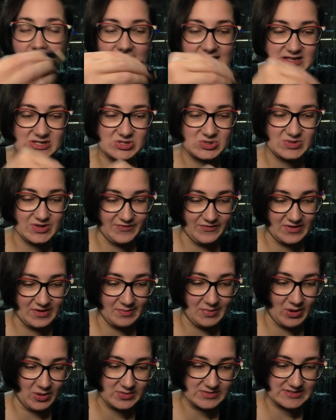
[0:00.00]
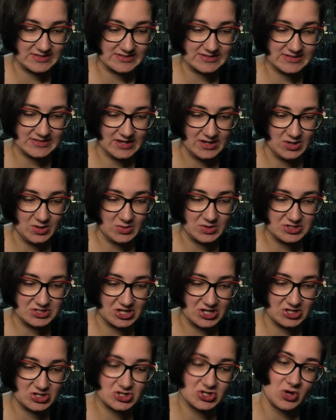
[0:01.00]
and do different poses, which
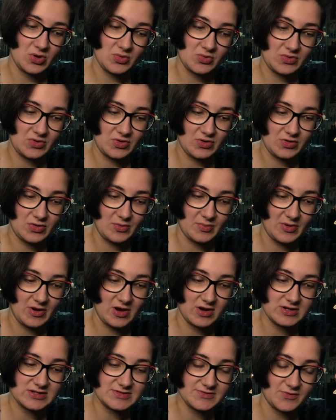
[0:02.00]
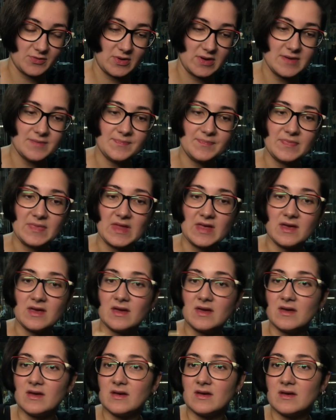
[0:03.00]
I've shown the box for.
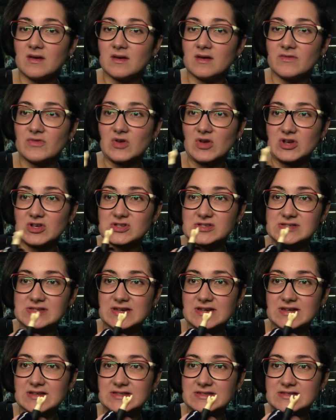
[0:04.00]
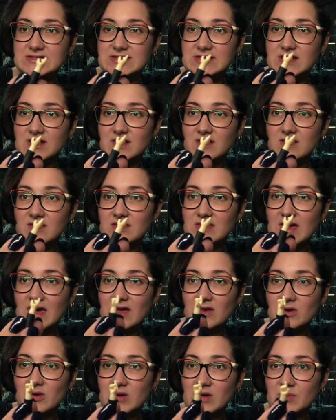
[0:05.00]
If you're interested in seeing
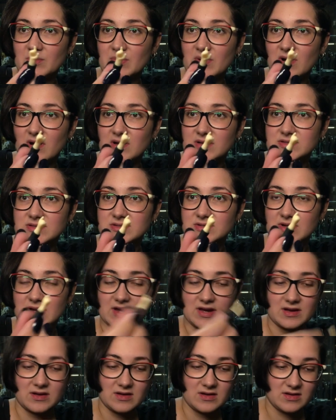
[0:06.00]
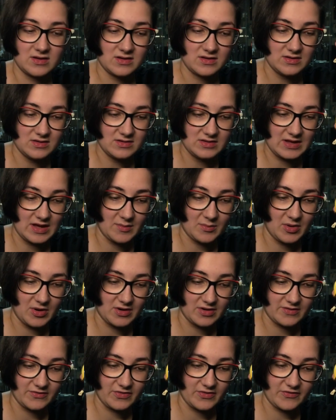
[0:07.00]
that, you can pause during that
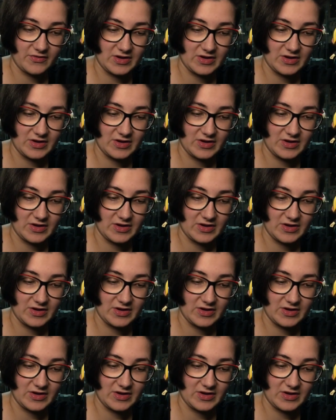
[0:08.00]
part of the